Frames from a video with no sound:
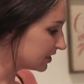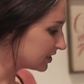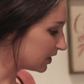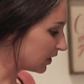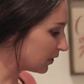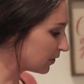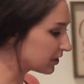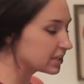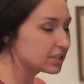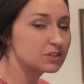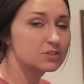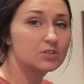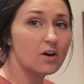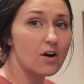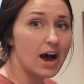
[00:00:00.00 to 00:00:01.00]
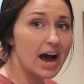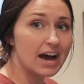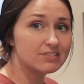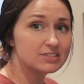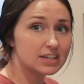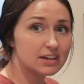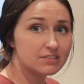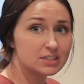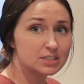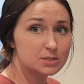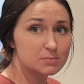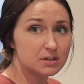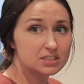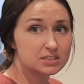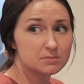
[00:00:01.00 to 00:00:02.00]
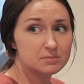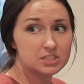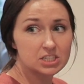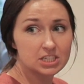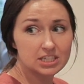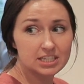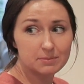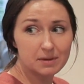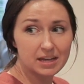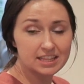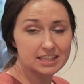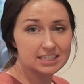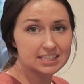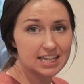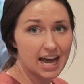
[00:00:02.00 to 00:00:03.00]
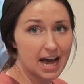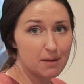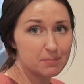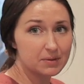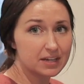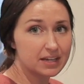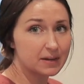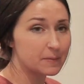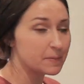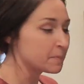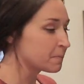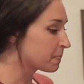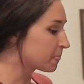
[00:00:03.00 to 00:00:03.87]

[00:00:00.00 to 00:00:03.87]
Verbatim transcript: So you don't have to have an espresso machine to make this happen.